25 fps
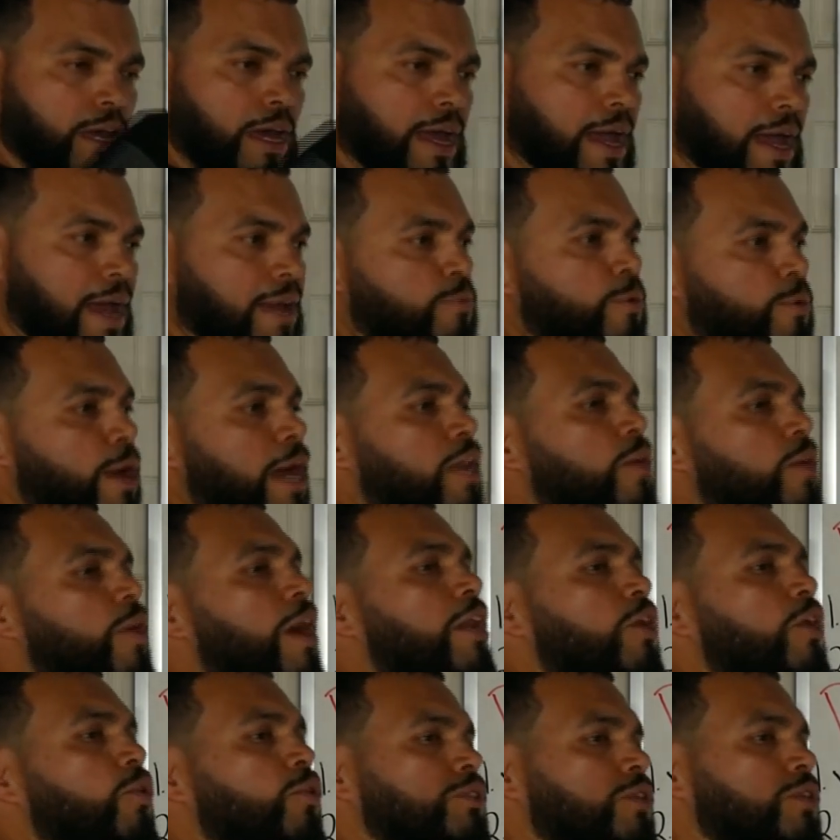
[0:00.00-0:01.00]
And right now,
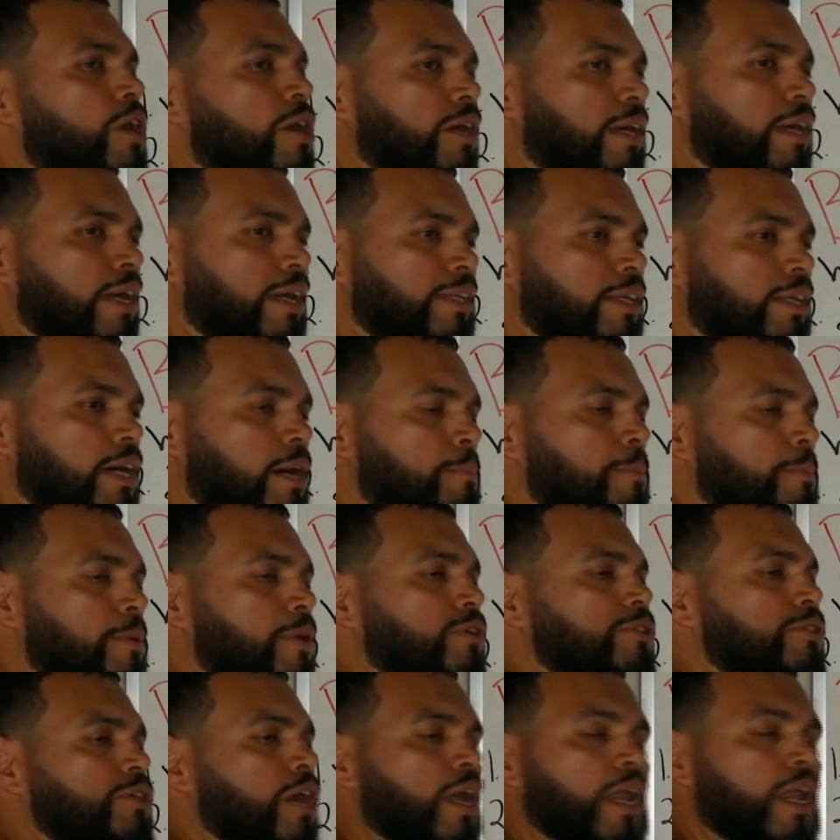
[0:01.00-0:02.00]
I know it's hard to get
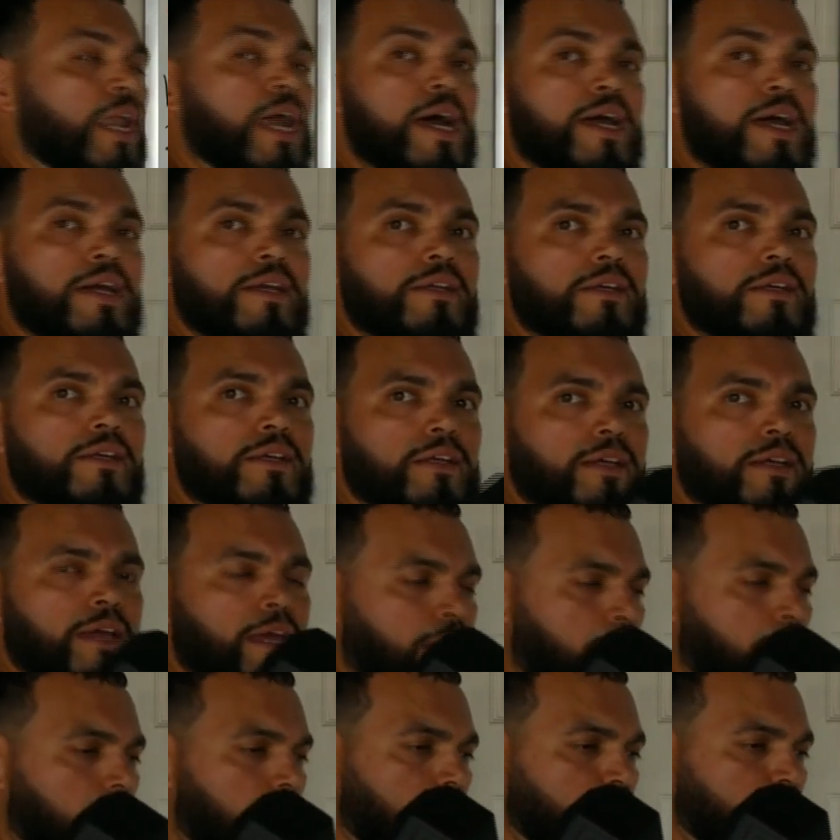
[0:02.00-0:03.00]
dumbbells online,
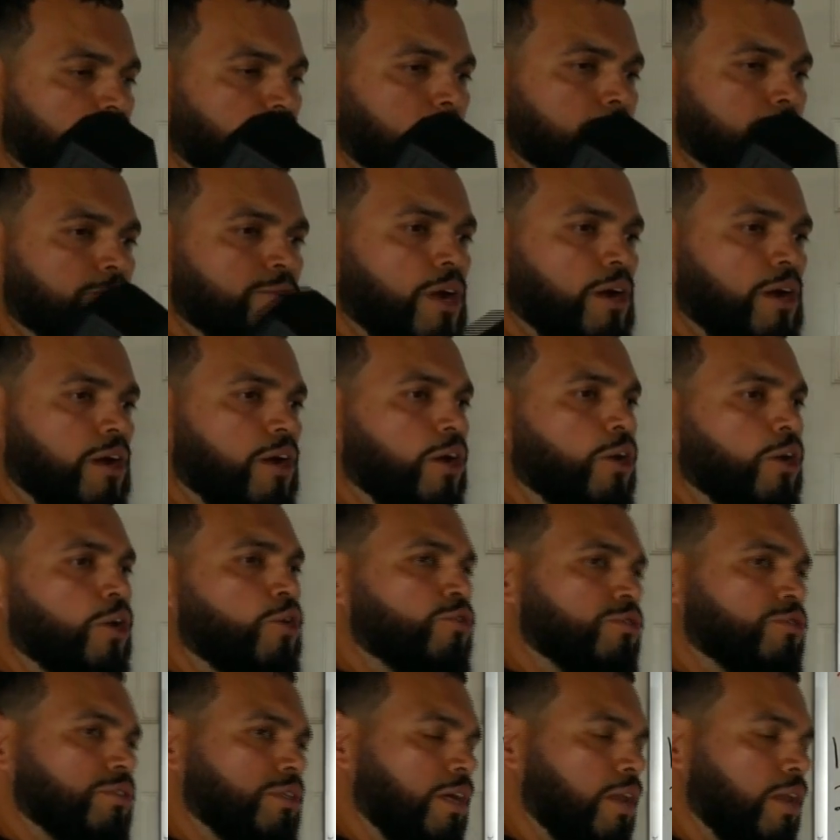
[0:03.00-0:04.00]
and a lot of gyms are
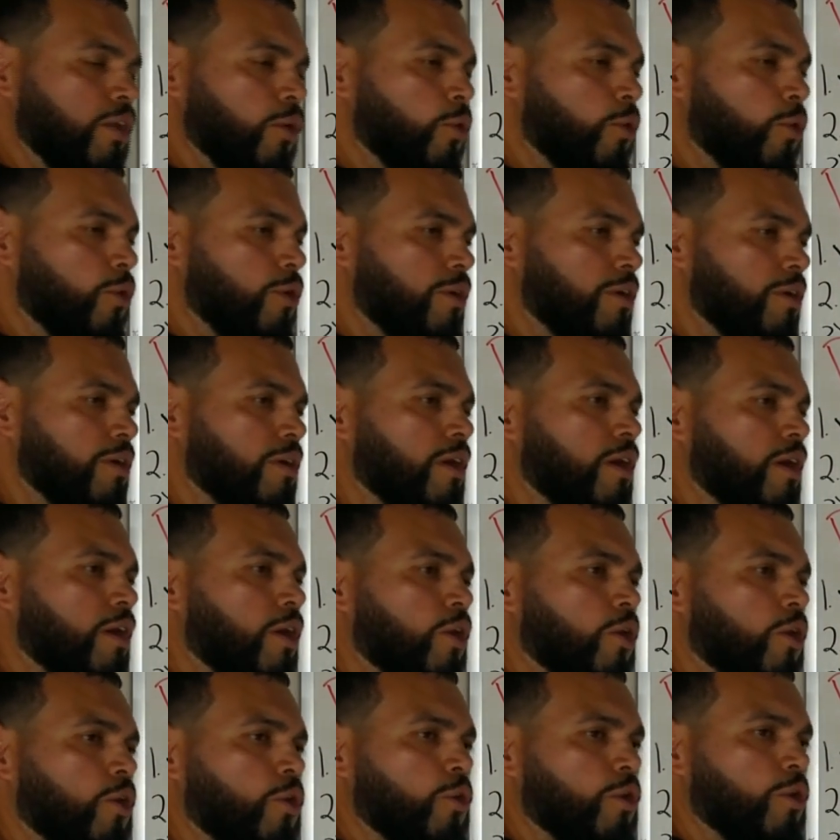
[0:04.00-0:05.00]
closing or
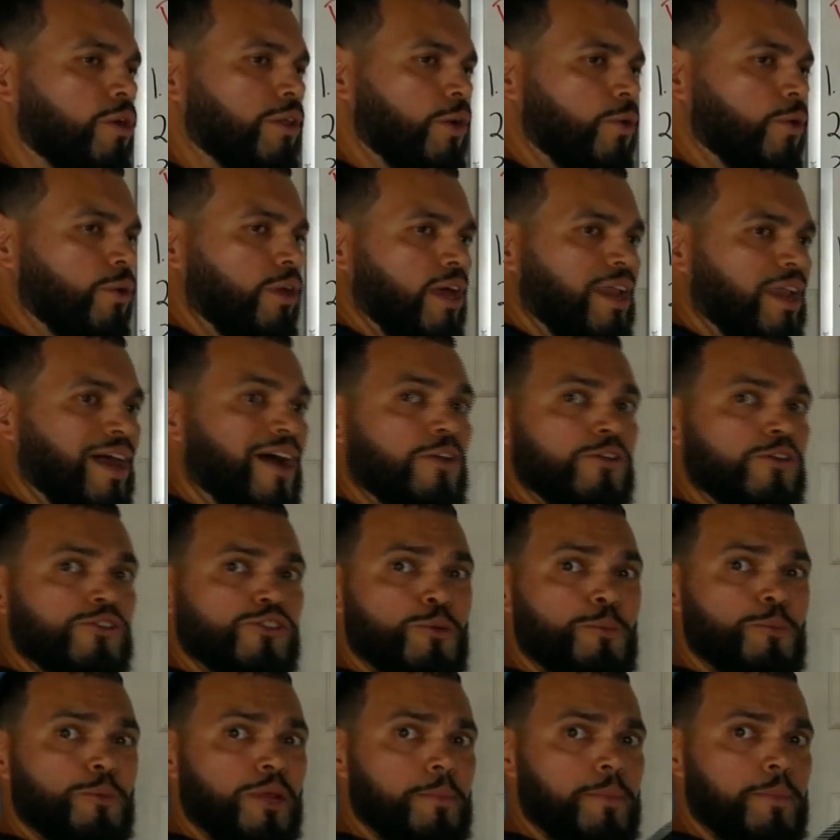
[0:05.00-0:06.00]
they only allow you
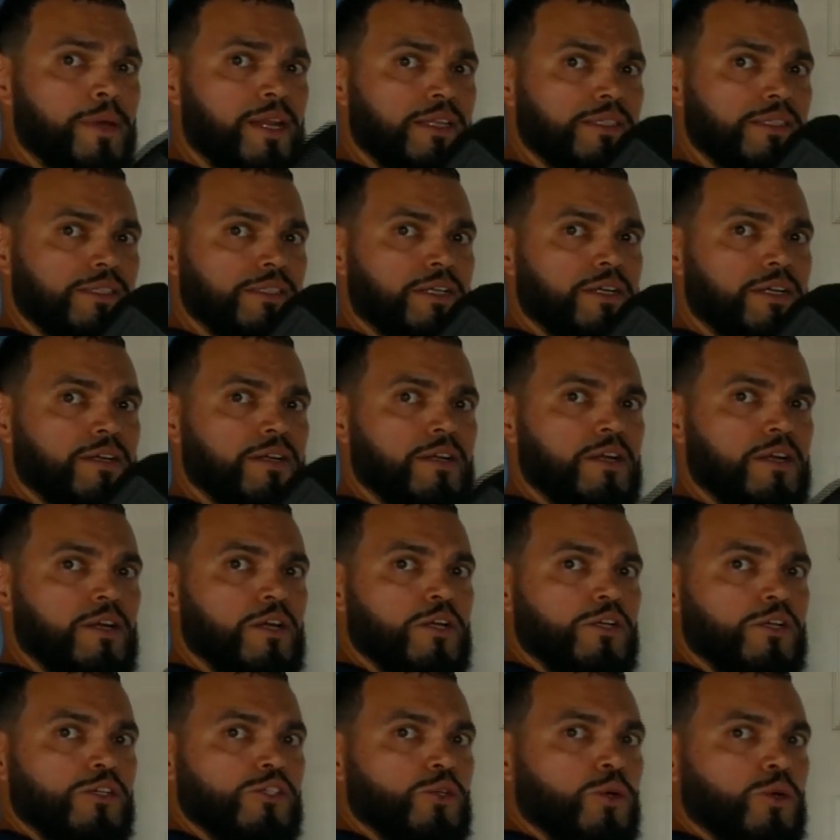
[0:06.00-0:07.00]
so many minutes in there.
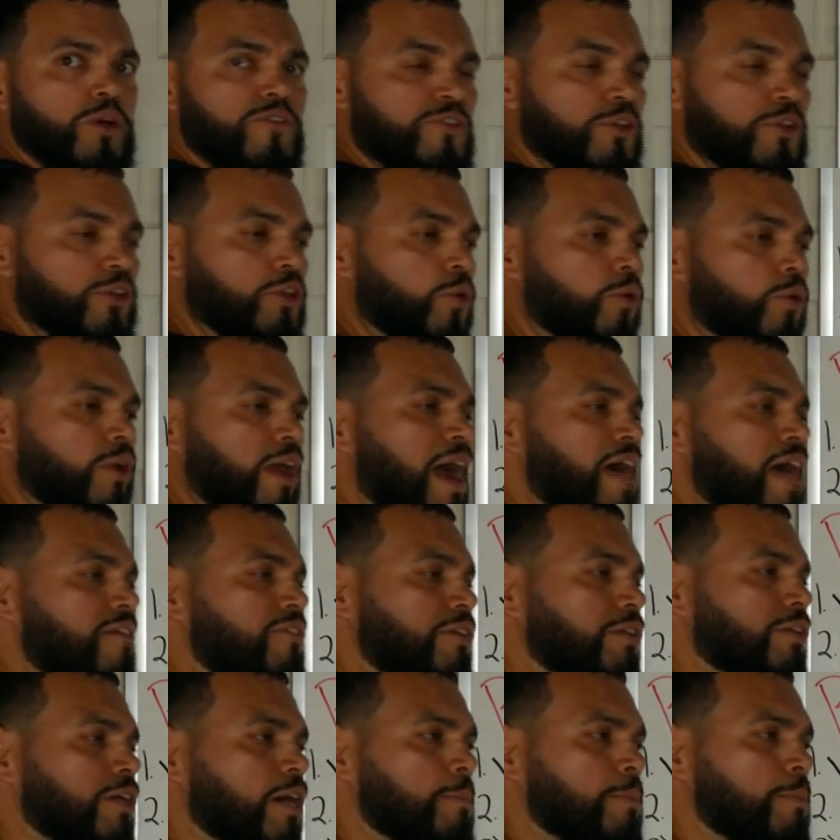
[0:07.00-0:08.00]
So if you don't have
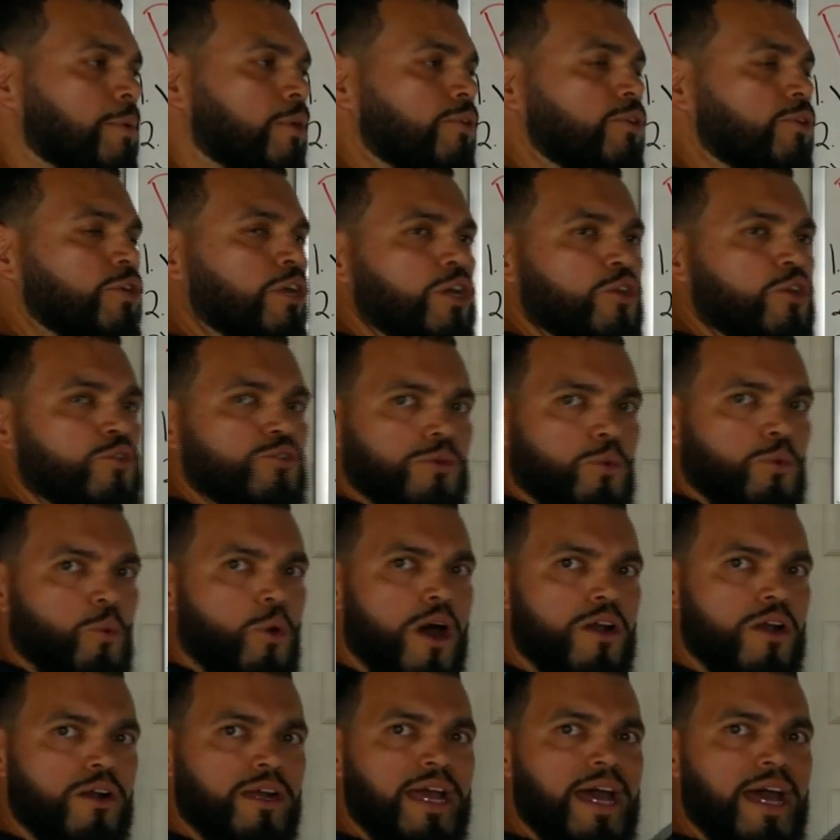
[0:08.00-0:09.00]
a dumbbell, you can use a
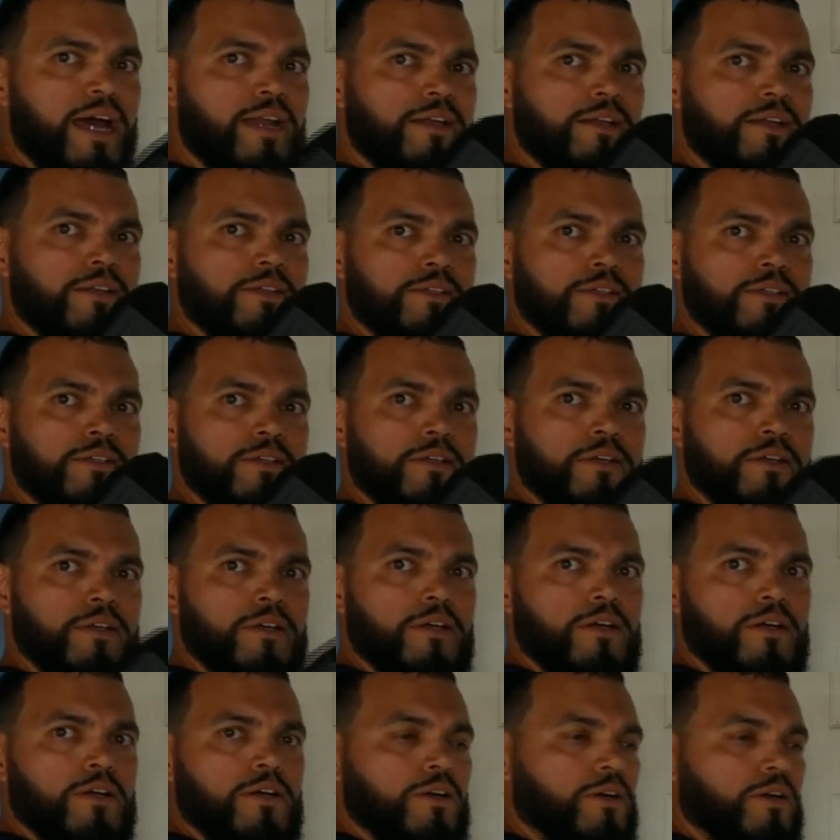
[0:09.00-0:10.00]
water gallon,
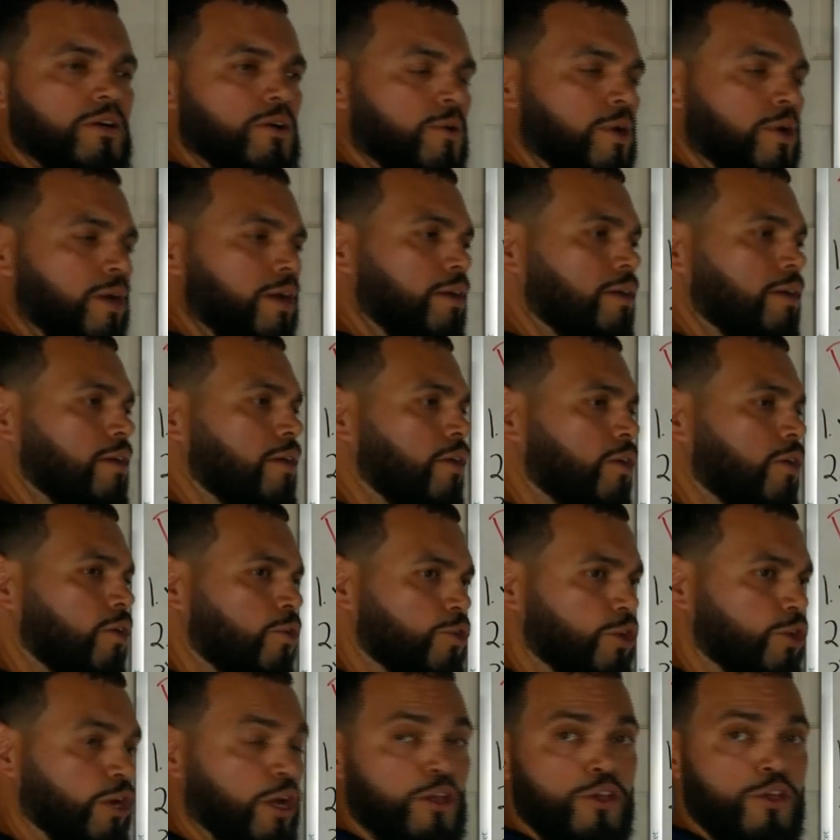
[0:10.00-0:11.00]
all right?
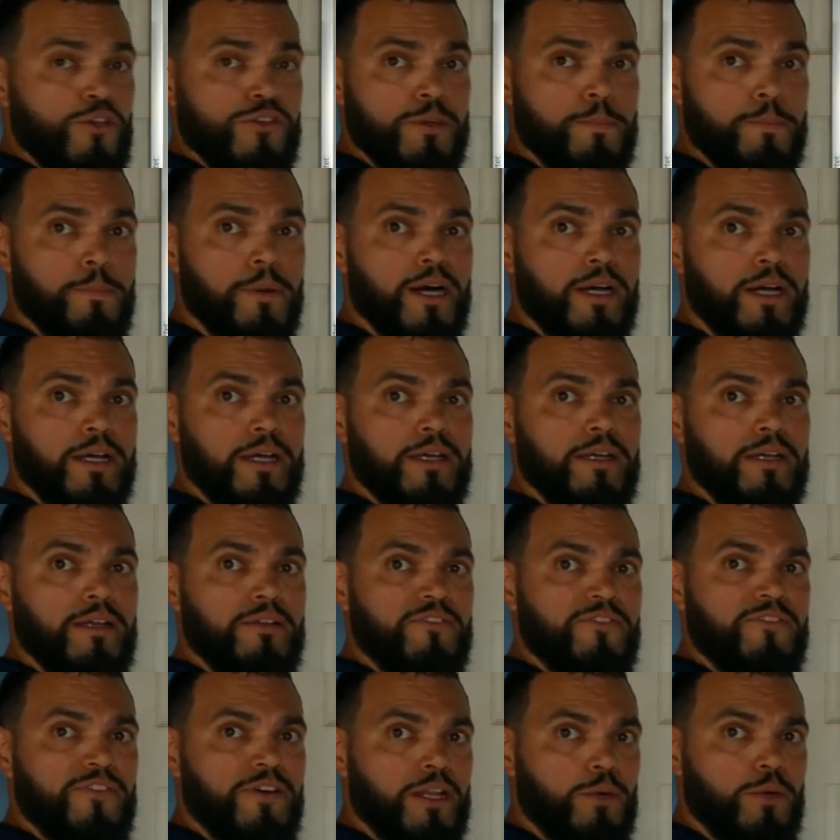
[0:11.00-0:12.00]
Or you can use a bucket
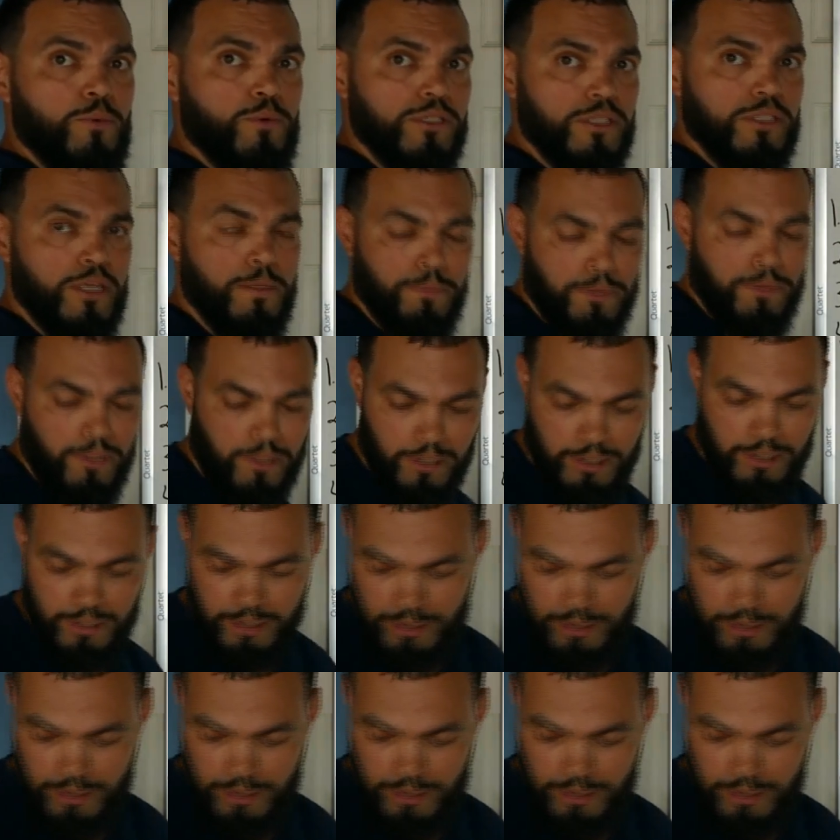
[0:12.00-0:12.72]
and fill it with something.